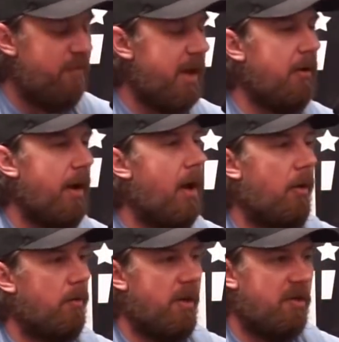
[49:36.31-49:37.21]
figure
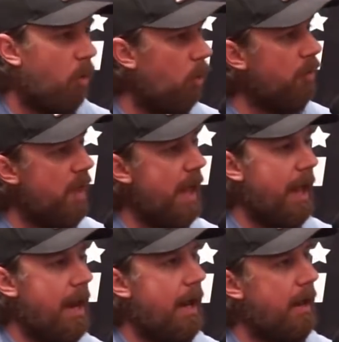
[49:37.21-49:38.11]
out this whole
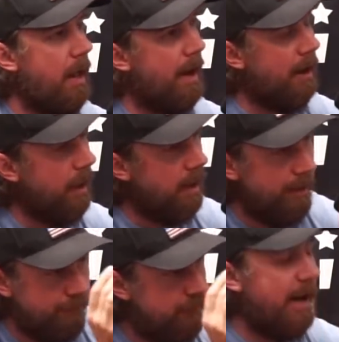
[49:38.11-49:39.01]
thing. And
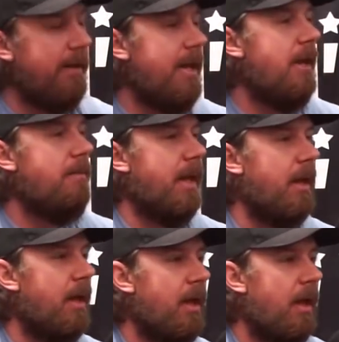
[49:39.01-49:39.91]
it finally hit
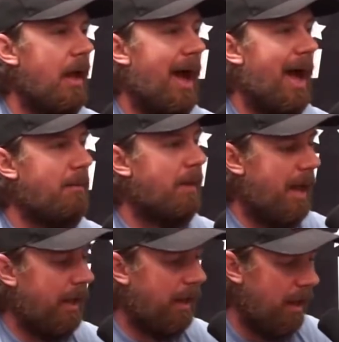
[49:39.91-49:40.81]
me. I'm
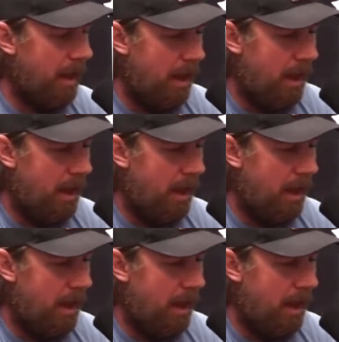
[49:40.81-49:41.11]
like,